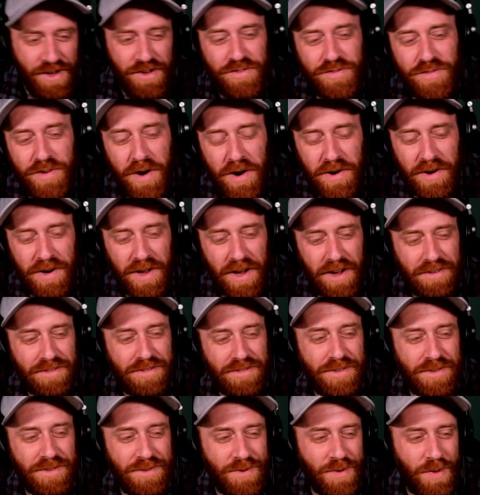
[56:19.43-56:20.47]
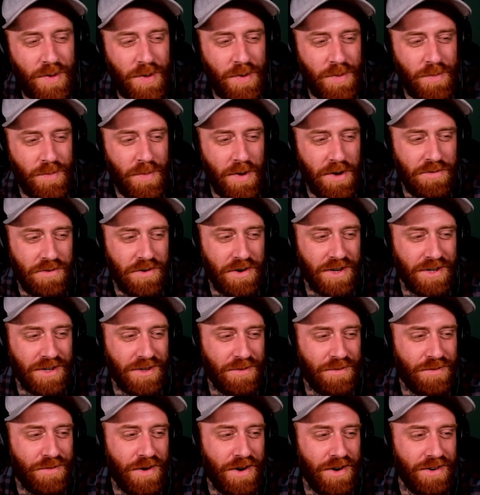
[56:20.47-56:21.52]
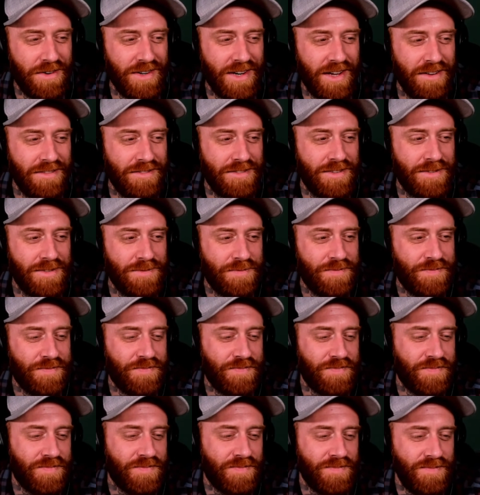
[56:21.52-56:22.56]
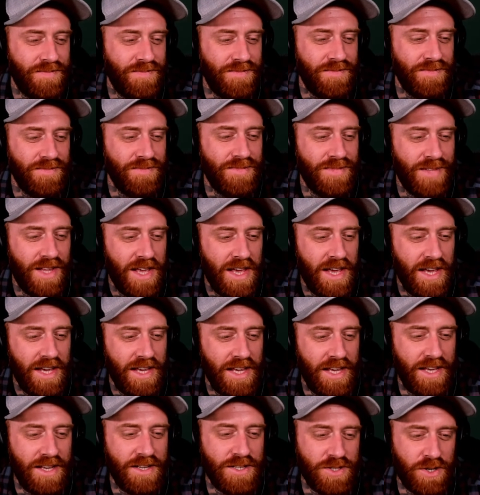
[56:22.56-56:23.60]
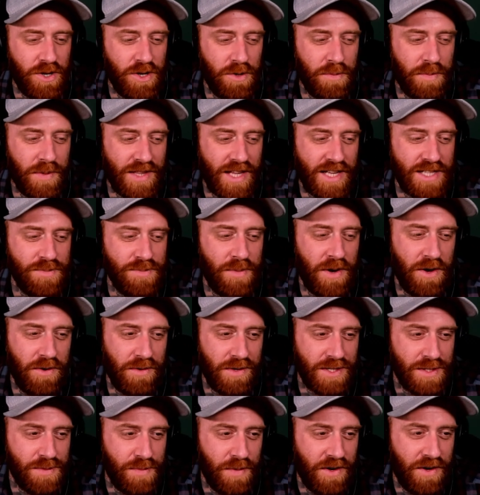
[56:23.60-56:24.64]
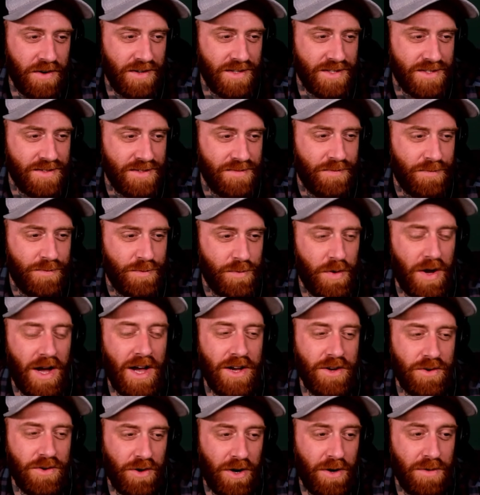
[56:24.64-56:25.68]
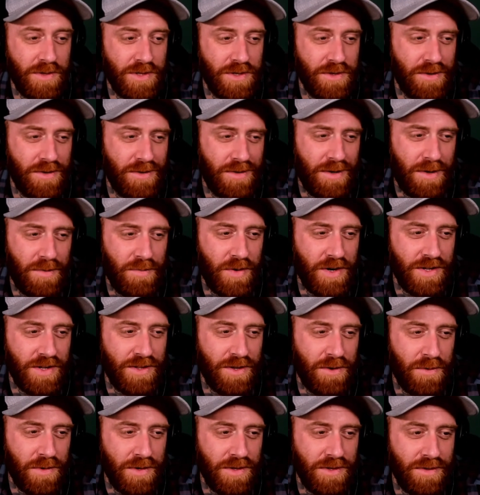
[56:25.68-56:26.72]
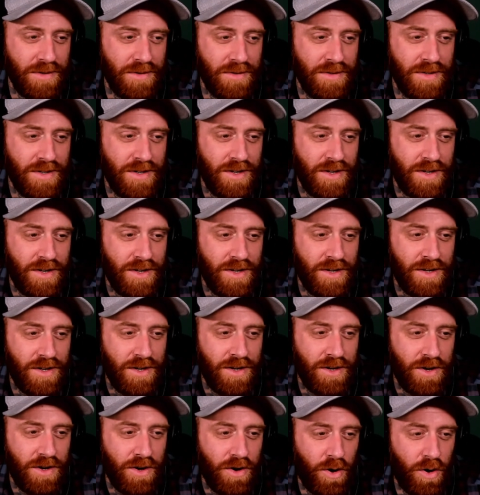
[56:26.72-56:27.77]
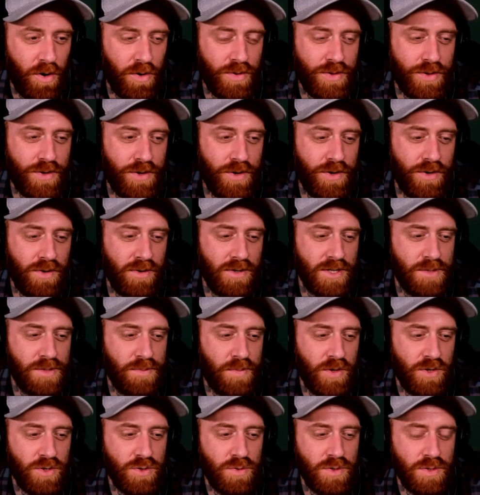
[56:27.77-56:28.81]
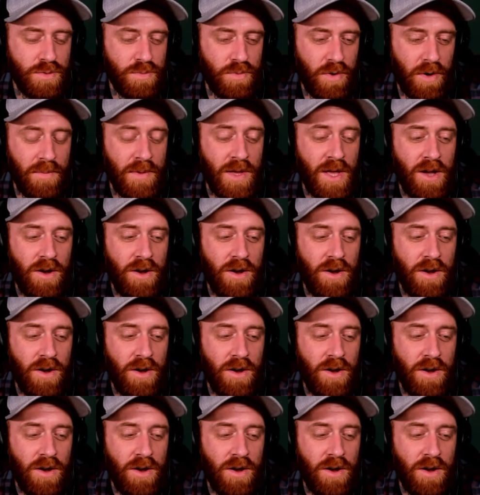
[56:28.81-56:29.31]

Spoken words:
Fair enough, my friend, fair enough. He is good, but that's my own experience. Well, I agree with you. I'm right there with you. Earth good or spiritual supreme?